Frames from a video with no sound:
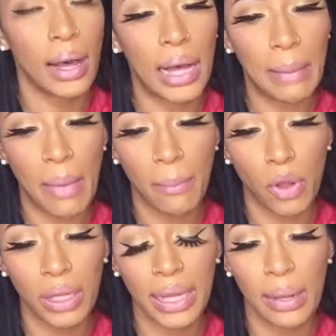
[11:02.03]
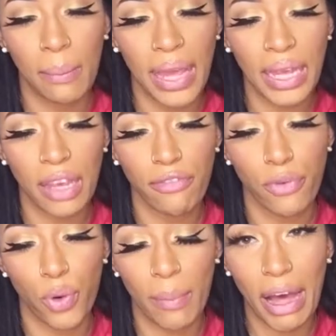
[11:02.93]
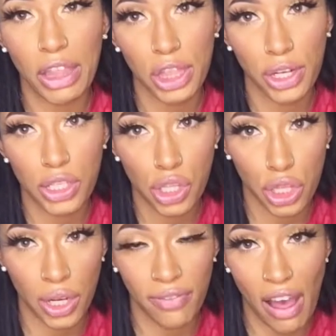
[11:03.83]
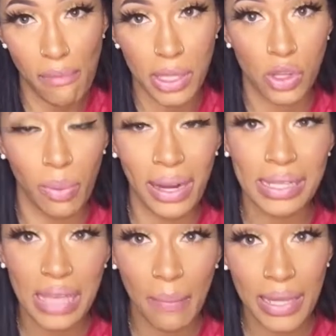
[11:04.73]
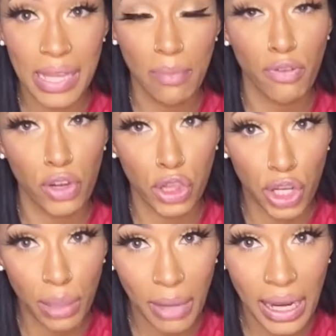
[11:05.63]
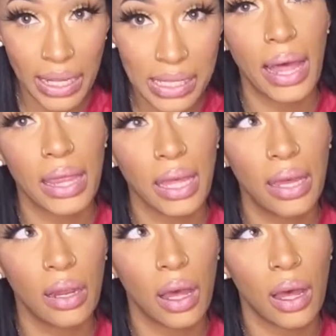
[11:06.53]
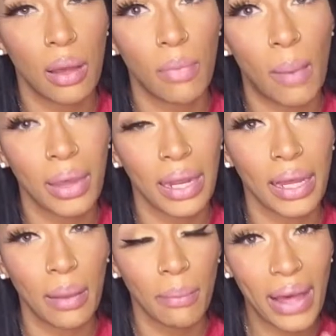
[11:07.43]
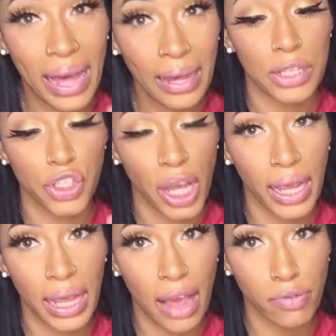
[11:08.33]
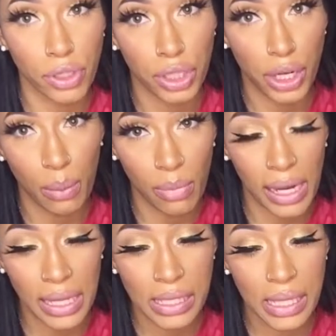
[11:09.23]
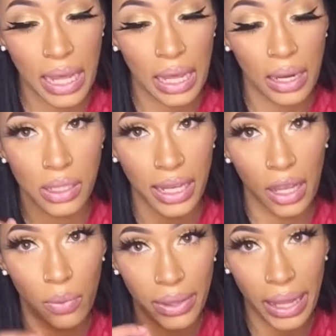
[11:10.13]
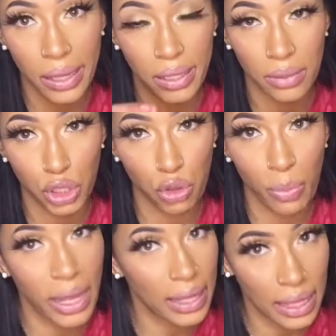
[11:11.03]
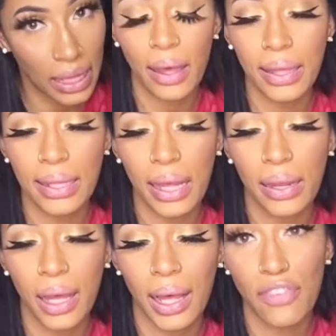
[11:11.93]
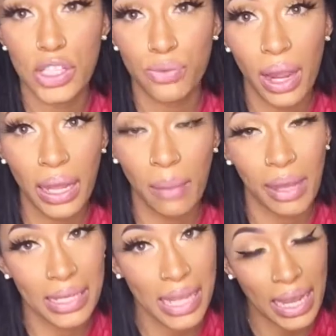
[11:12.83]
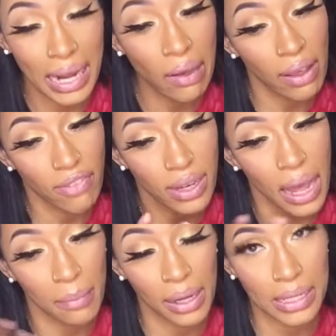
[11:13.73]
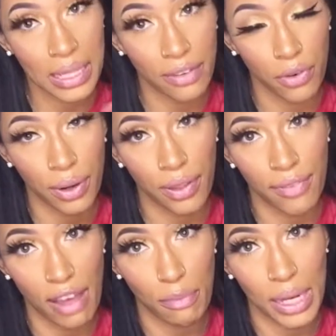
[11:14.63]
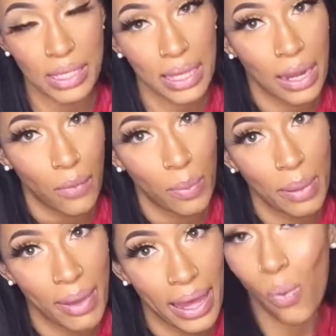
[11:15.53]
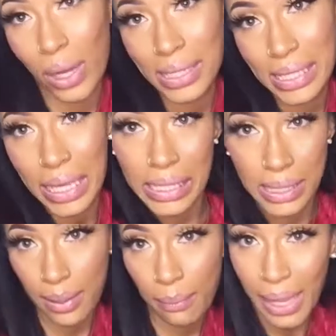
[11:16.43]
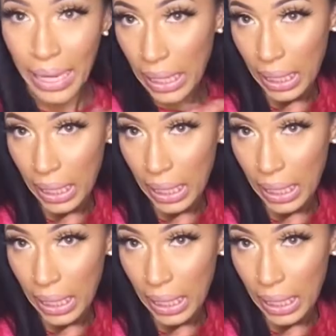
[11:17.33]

I'm only gonna bake it for about 30 to 35 minutes. So I'm gonna set my timer for 30 minutes and then I'm gonna come back and check it after 30 minutes and stick it with like a toothpick thingy. And then if it's ready, I'm gonna take it out. If not, I'm gonna set it for another 5 minutes. And I will be back once it's done baking.